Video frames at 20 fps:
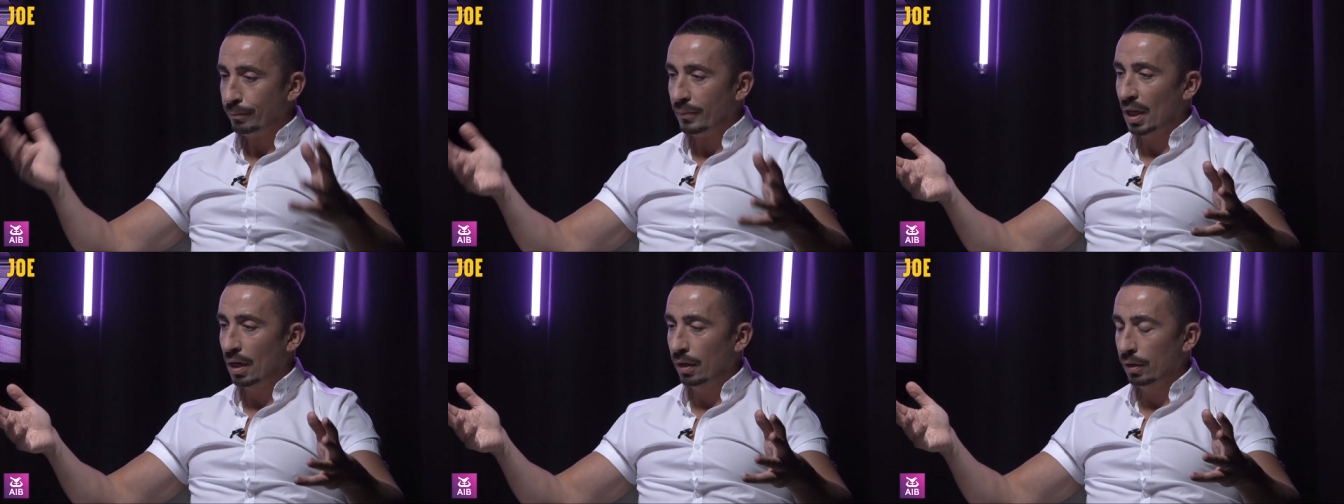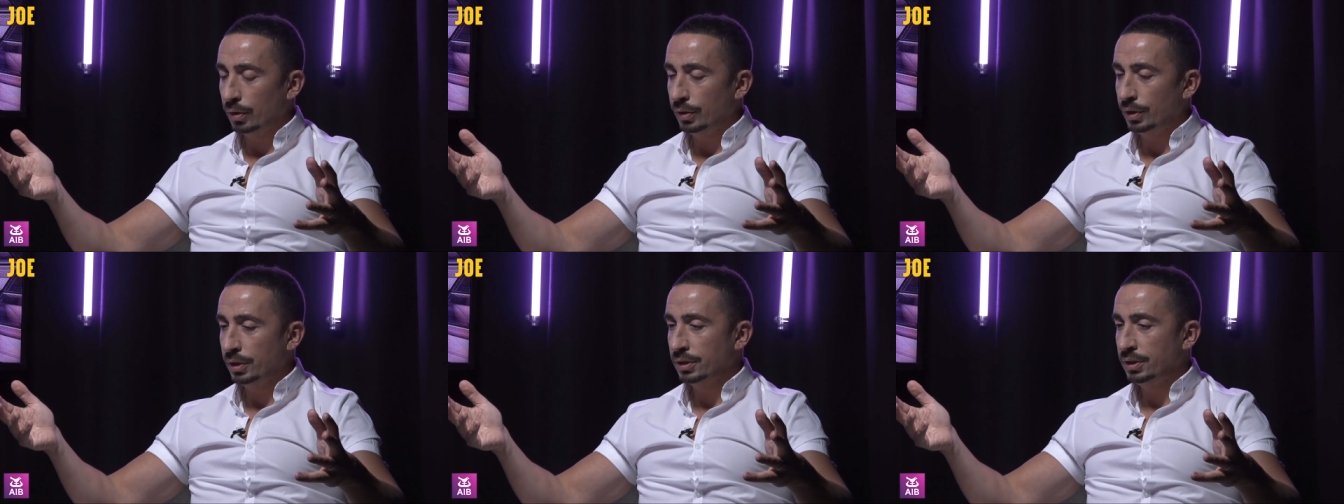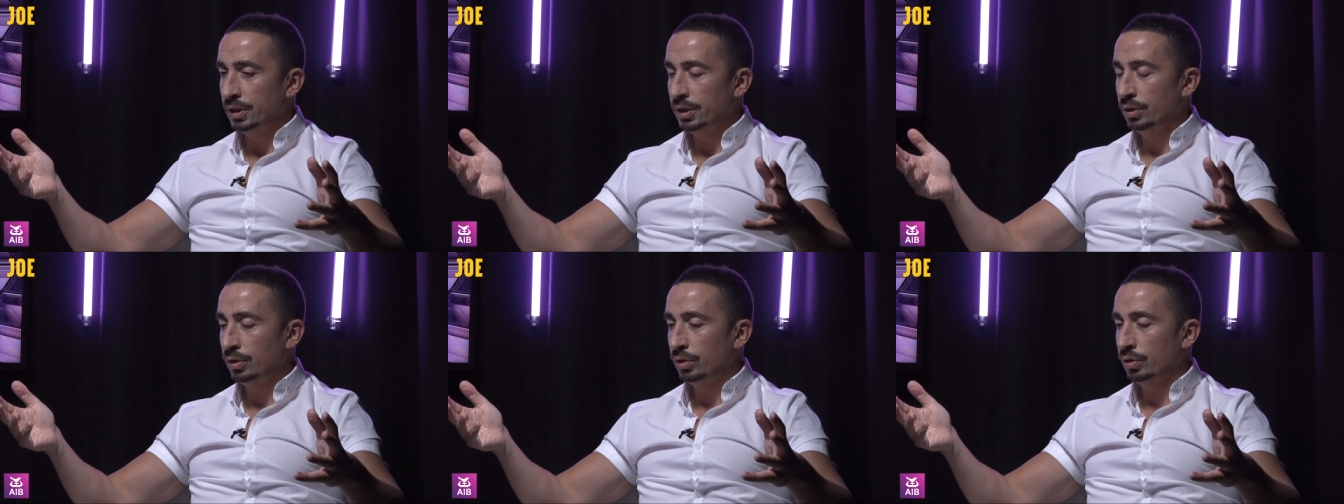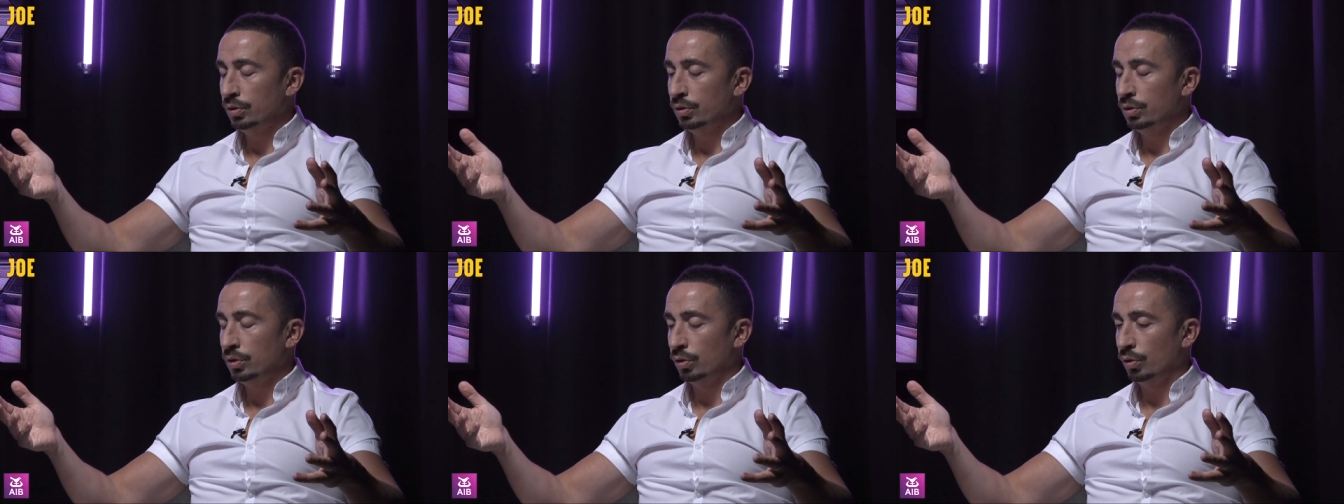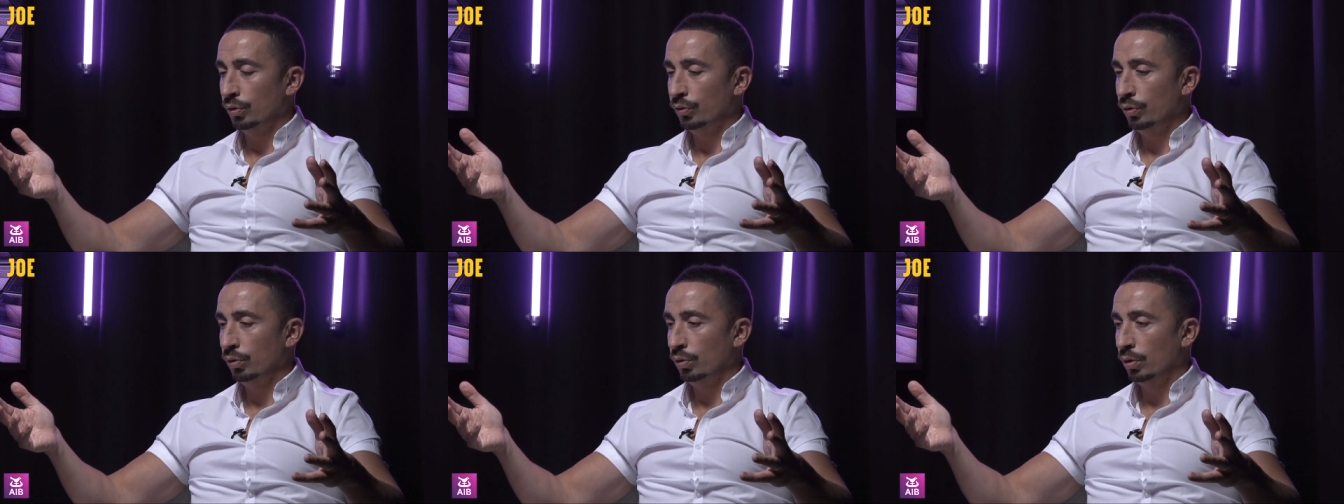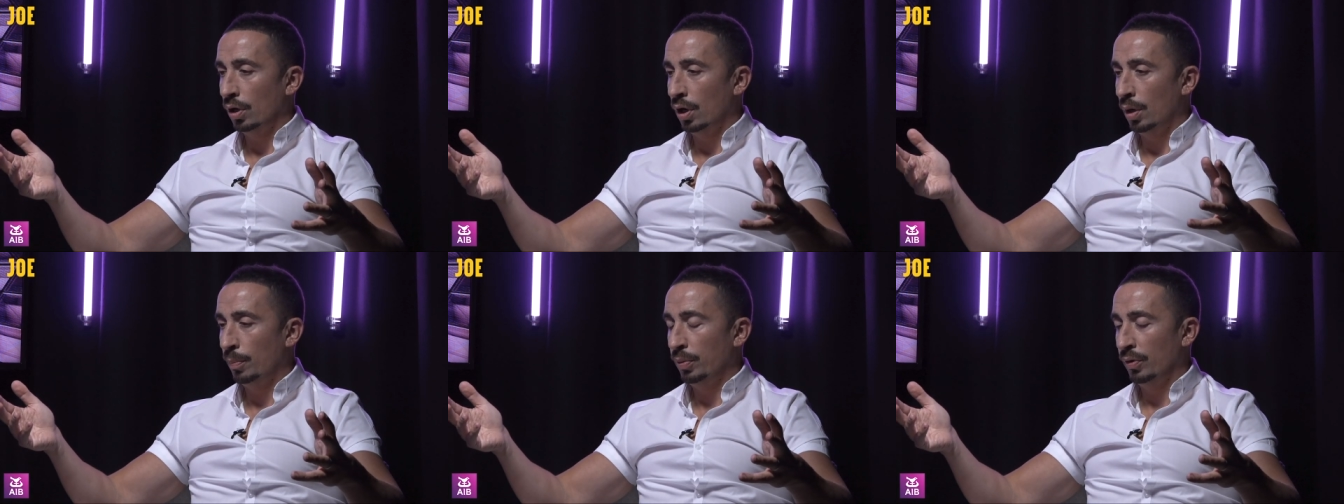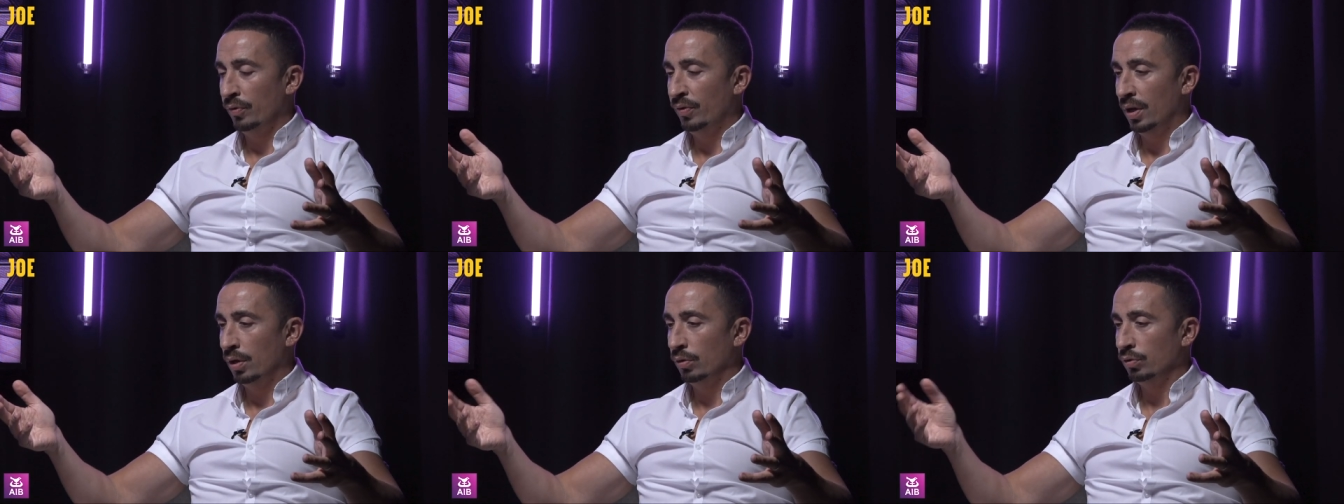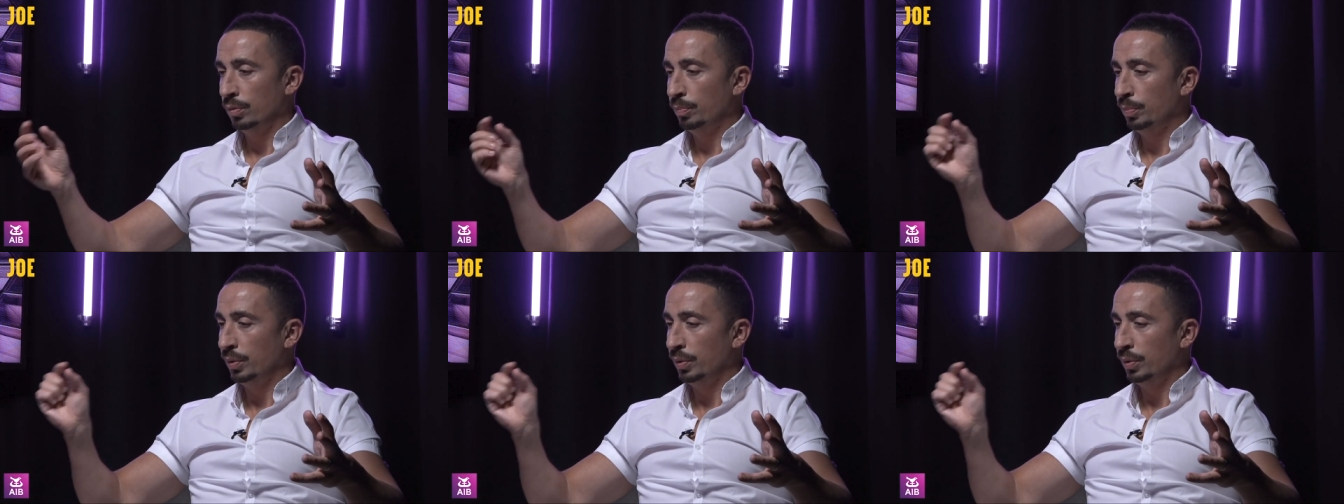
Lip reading: are going to continue to go through, are profound.